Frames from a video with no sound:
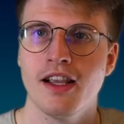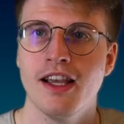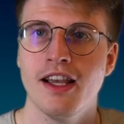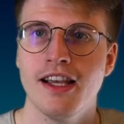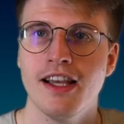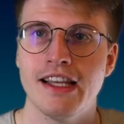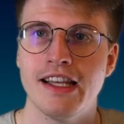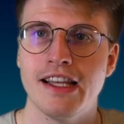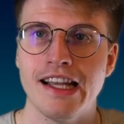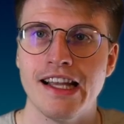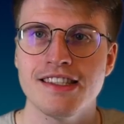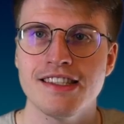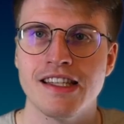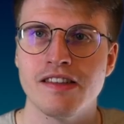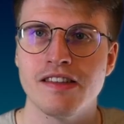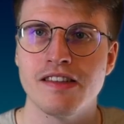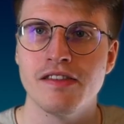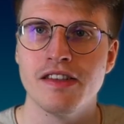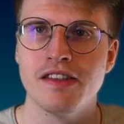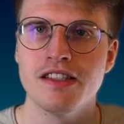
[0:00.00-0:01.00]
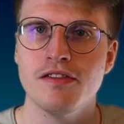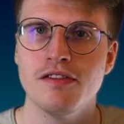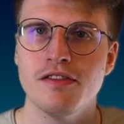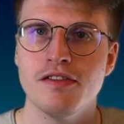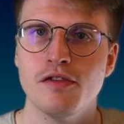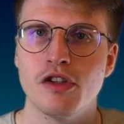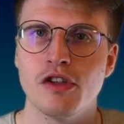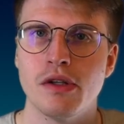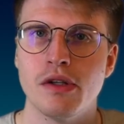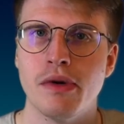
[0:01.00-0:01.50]
now that we know where
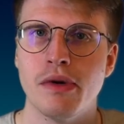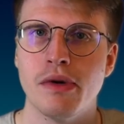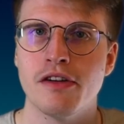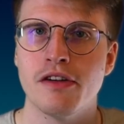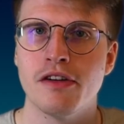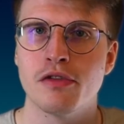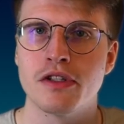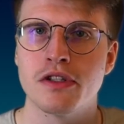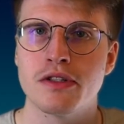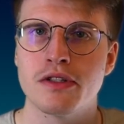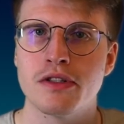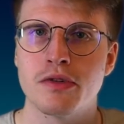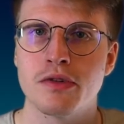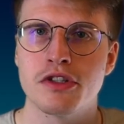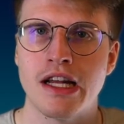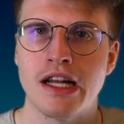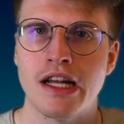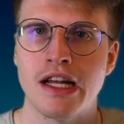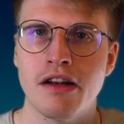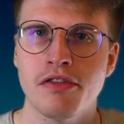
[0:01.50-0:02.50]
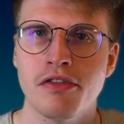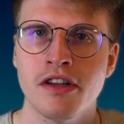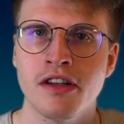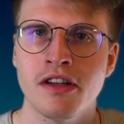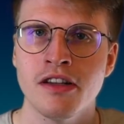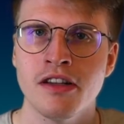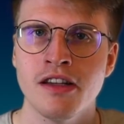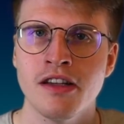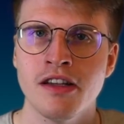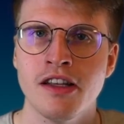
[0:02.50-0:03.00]
the two functions take place,
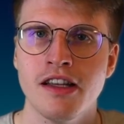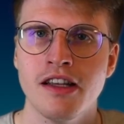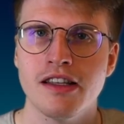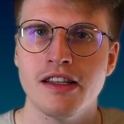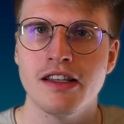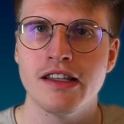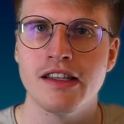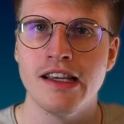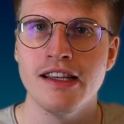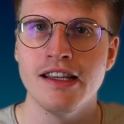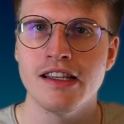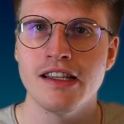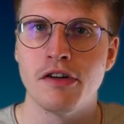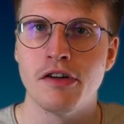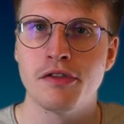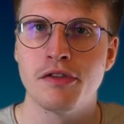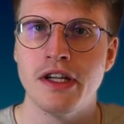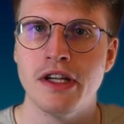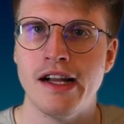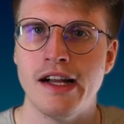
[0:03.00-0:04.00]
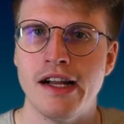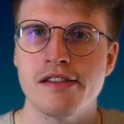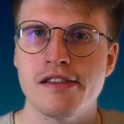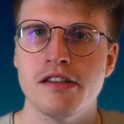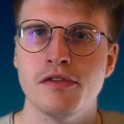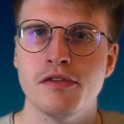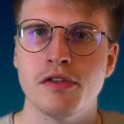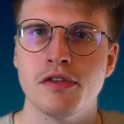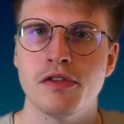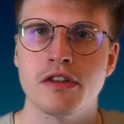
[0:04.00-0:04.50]
I will go into more detail
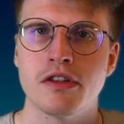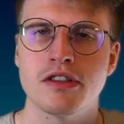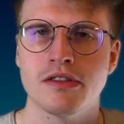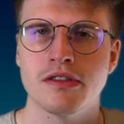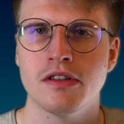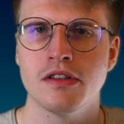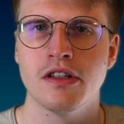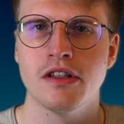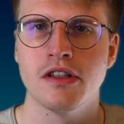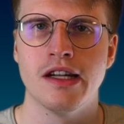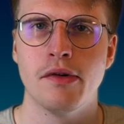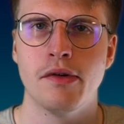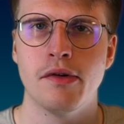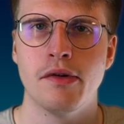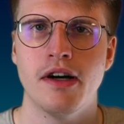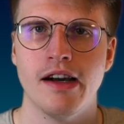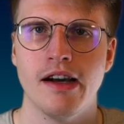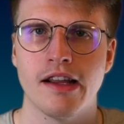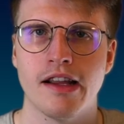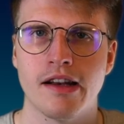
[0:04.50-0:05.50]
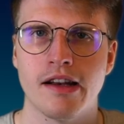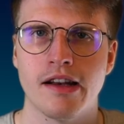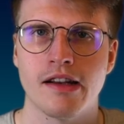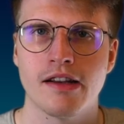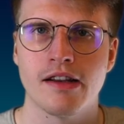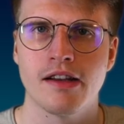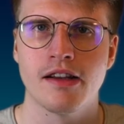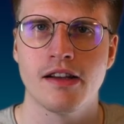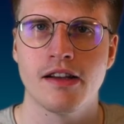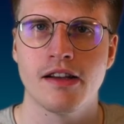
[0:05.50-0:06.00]
about the individual functions.
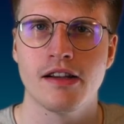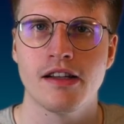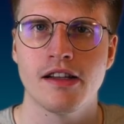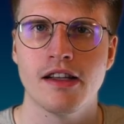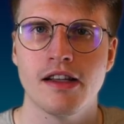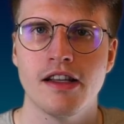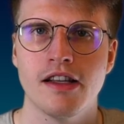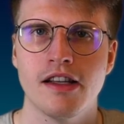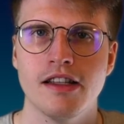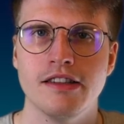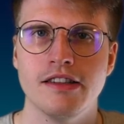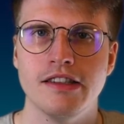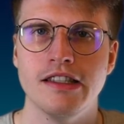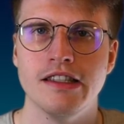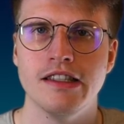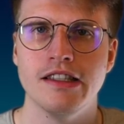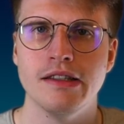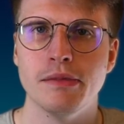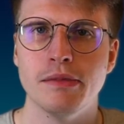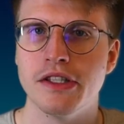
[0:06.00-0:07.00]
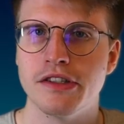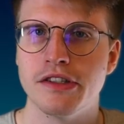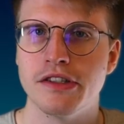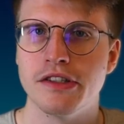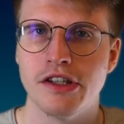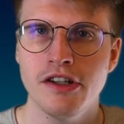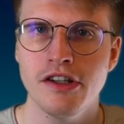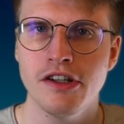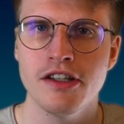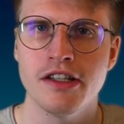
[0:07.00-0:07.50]
The min
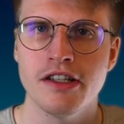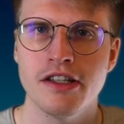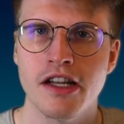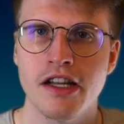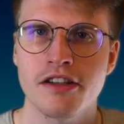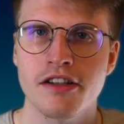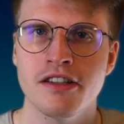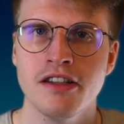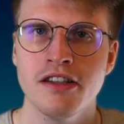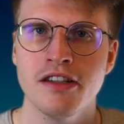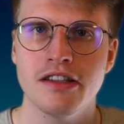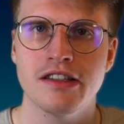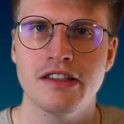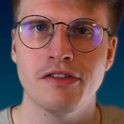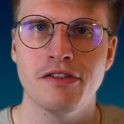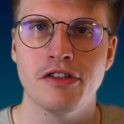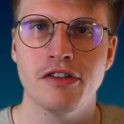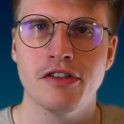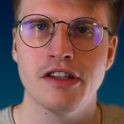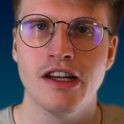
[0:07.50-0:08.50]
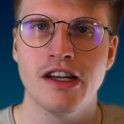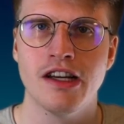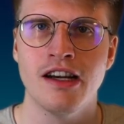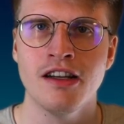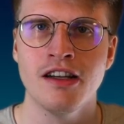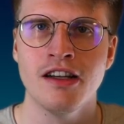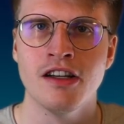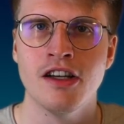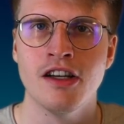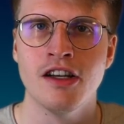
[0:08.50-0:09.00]
current detection target is to
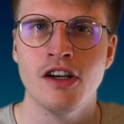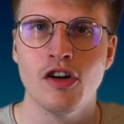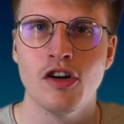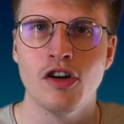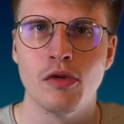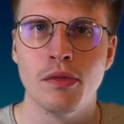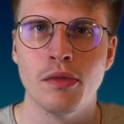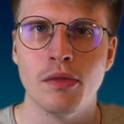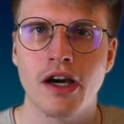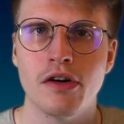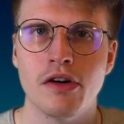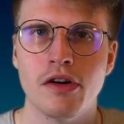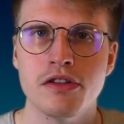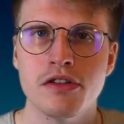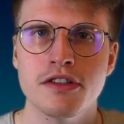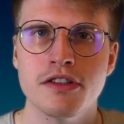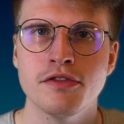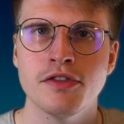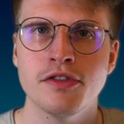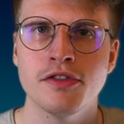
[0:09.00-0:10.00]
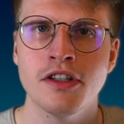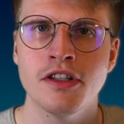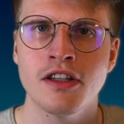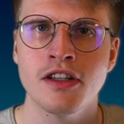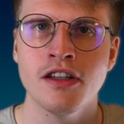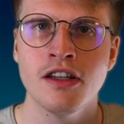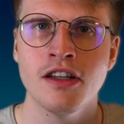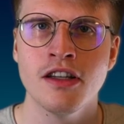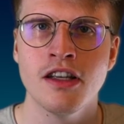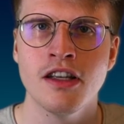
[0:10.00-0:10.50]
find out how much current must
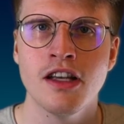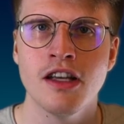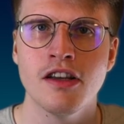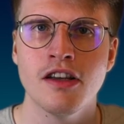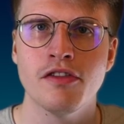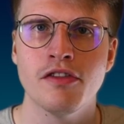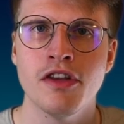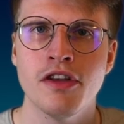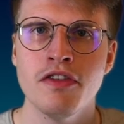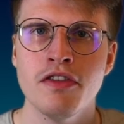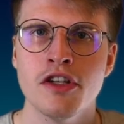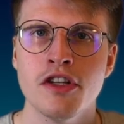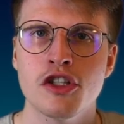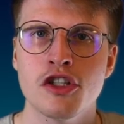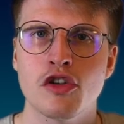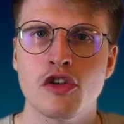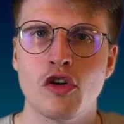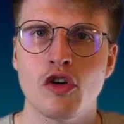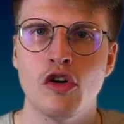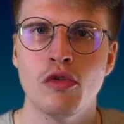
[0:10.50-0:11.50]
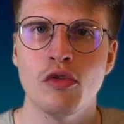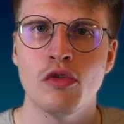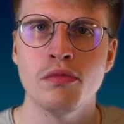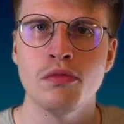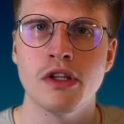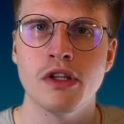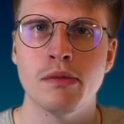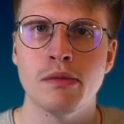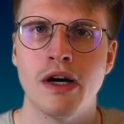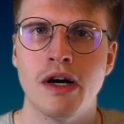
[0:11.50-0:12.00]
be supplied to the car as a
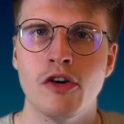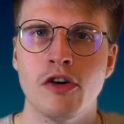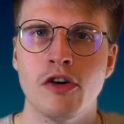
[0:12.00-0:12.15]
minimum.